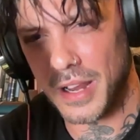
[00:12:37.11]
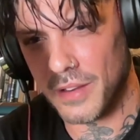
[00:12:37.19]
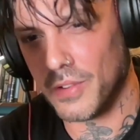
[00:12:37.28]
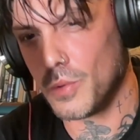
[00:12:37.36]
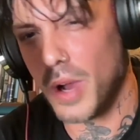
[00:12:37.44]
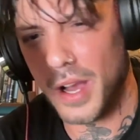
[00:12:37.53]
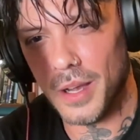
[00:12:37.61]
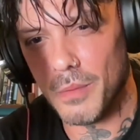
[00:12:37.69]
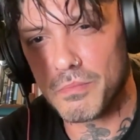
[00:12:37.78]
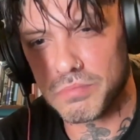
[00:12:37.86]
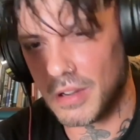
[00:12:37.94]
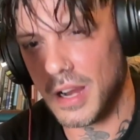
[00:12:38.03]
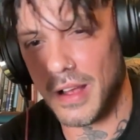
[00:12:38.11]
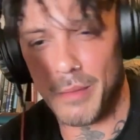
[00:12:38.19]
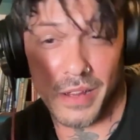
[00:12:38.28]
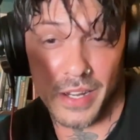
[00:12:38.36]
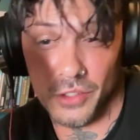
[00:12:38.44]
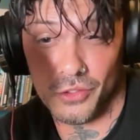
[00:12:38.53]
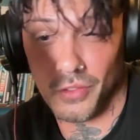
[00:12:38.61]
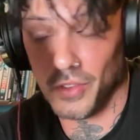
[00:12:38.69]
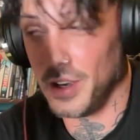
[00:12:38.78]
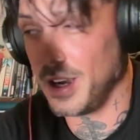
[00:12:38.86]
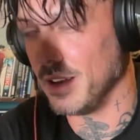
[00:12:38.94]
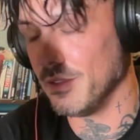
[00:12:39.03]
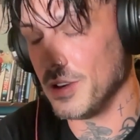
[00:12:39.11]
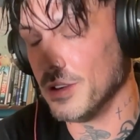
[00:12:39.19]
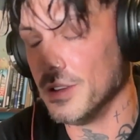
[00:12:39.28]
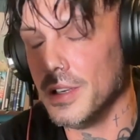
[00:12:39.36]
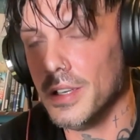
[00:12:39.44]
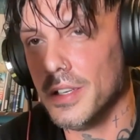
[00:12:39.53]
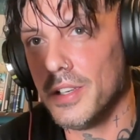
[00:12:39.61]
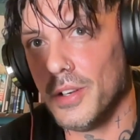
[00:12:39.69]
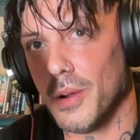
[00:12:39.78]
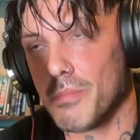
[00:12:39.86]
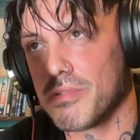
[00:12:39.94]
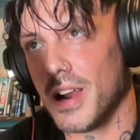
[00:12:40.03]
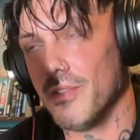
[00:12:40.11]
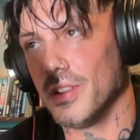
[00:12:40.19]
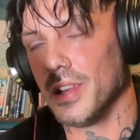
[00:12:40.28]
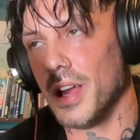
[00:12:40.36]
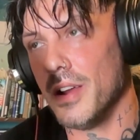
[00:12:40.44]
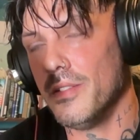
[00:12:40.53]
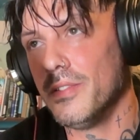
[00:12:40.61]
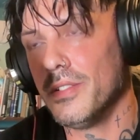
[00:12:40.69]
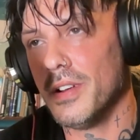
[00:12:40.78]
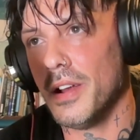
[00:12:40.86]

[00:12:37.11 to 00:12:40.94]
I live I'm an introvert. I live a private life.